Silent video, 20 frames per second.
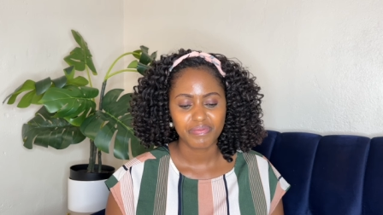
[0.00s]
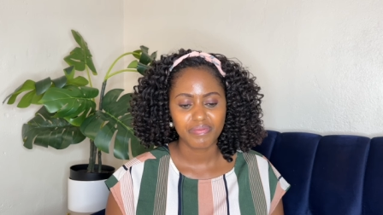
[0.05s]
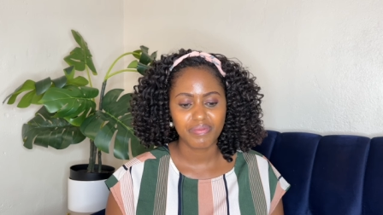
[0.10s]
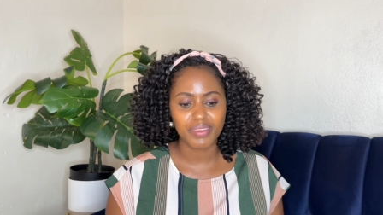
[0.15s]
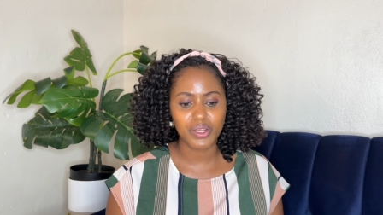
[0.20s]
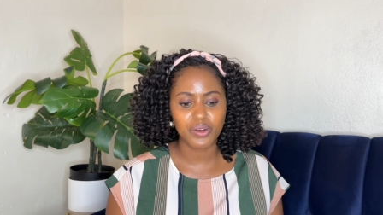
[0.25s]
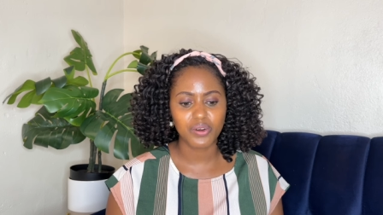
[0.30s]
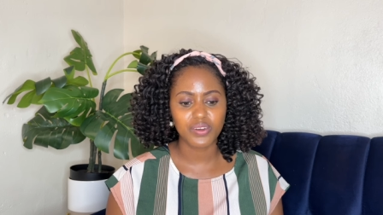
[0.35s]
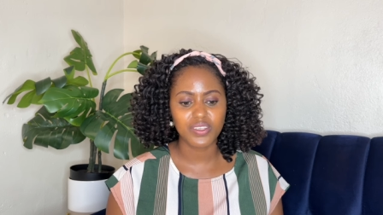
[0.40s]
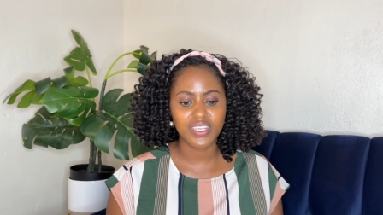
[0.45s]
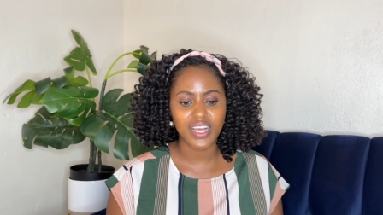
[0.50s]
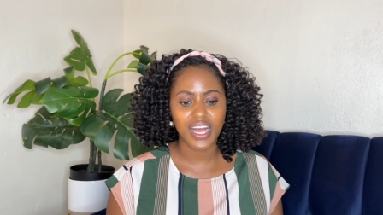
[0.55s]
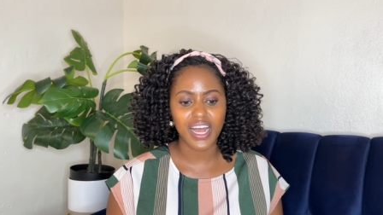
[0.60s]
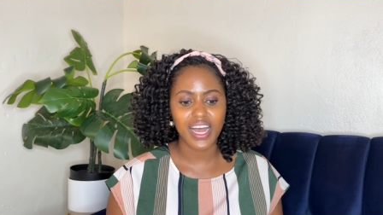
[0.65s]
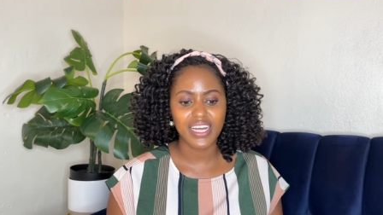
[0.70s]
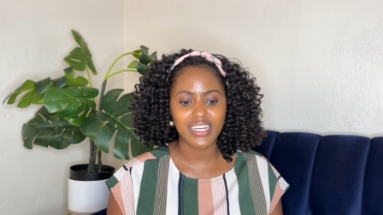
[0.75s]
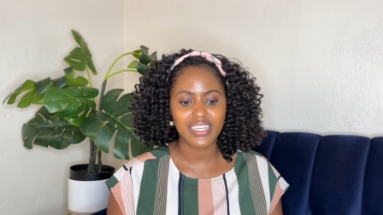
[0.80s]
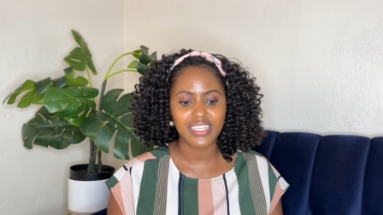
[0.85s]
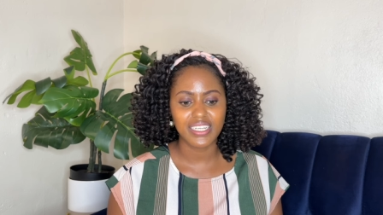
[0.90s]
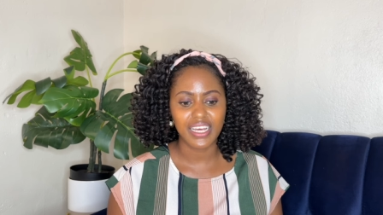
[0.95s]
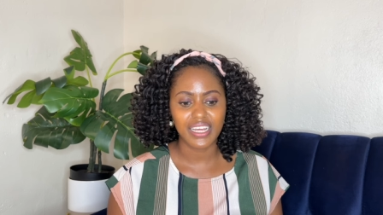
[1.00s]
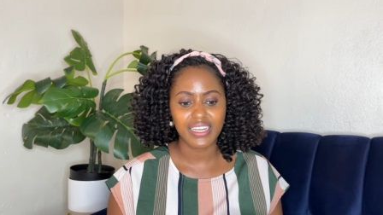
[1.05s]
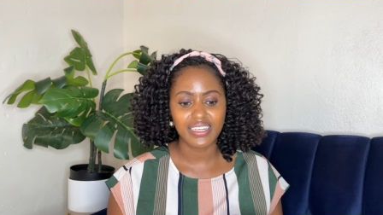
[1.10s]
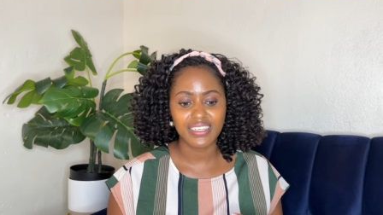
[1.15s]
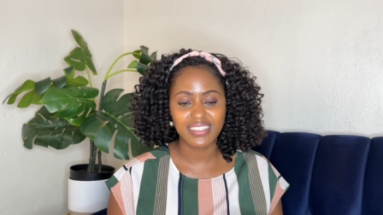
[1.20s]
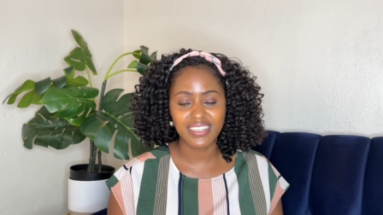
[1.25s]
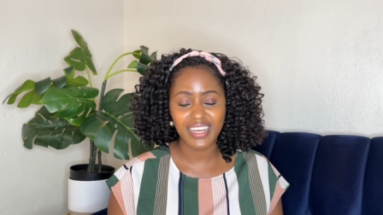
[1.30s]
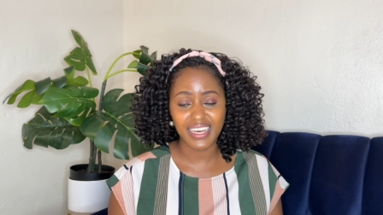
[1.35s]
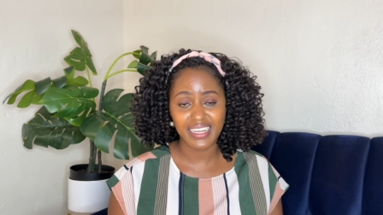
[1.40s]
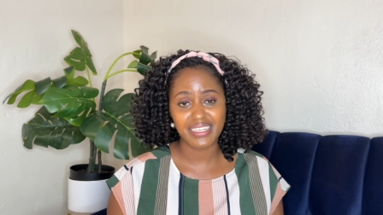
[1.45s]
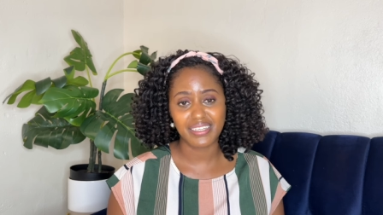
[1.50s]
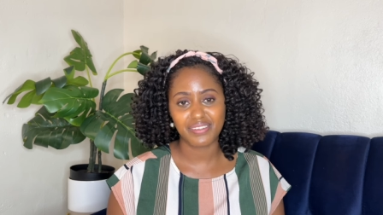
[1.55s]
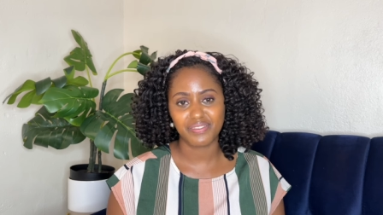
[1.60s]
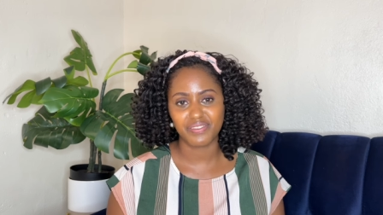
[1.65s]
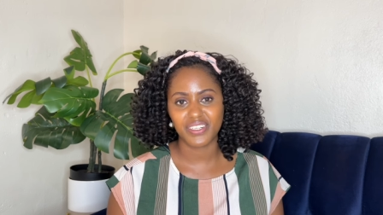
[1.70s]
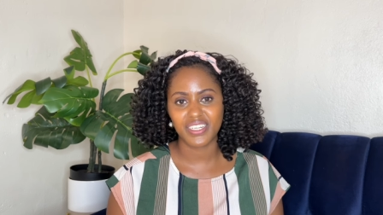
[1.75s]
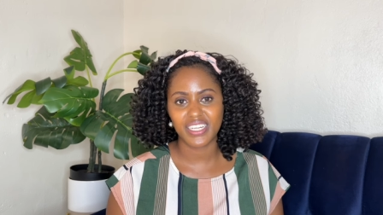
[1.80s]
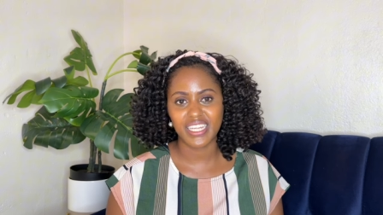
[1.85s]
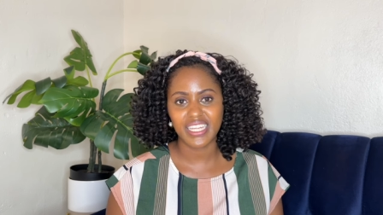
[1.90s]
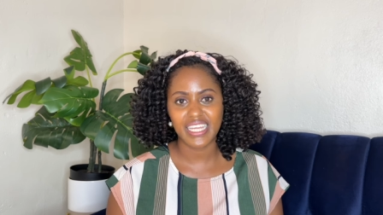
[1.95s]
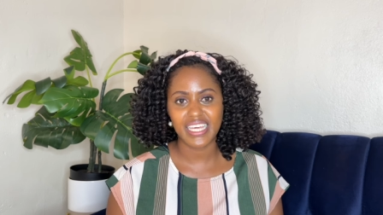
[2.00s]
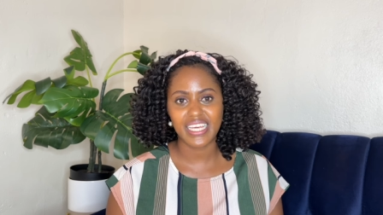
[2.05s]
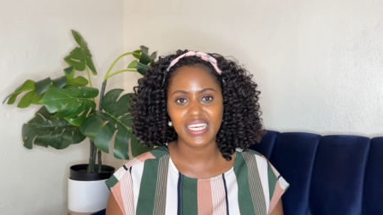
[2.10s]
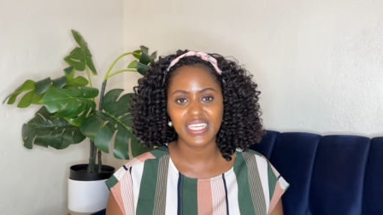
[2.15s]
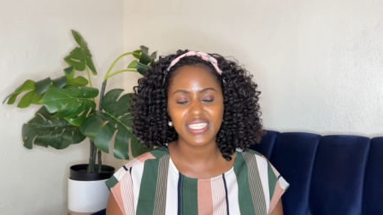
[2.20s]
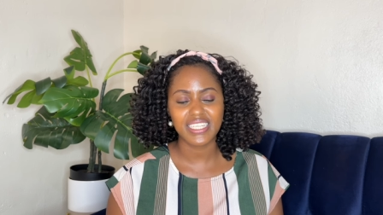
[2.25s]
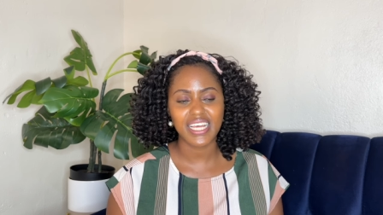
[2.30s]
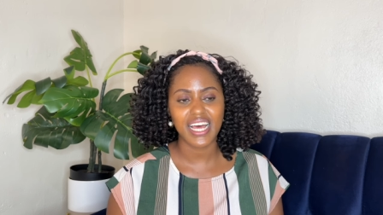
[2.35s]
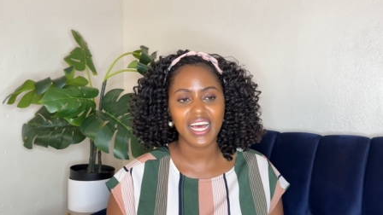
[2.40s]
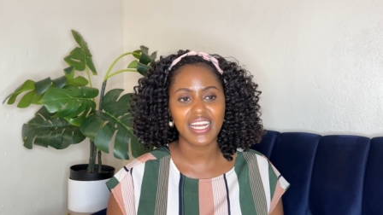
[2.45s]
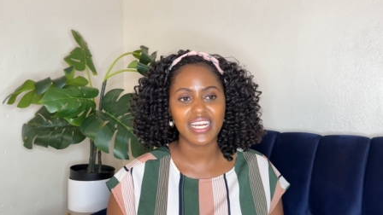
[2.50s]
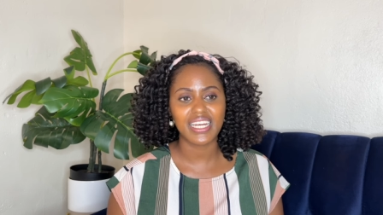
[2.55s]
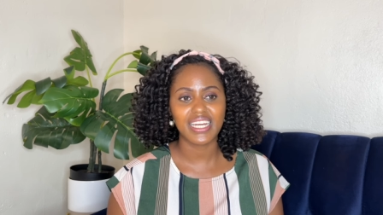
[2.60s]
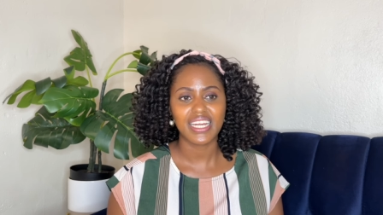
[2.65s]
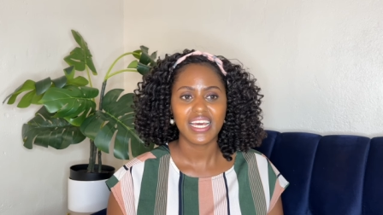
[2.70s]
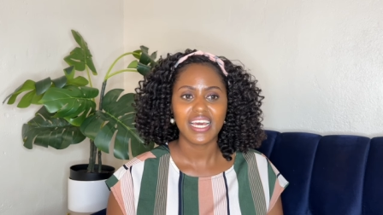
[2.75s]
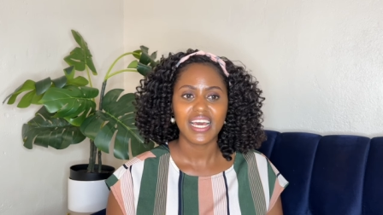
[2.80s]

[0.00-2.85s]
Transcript: because I had done different things and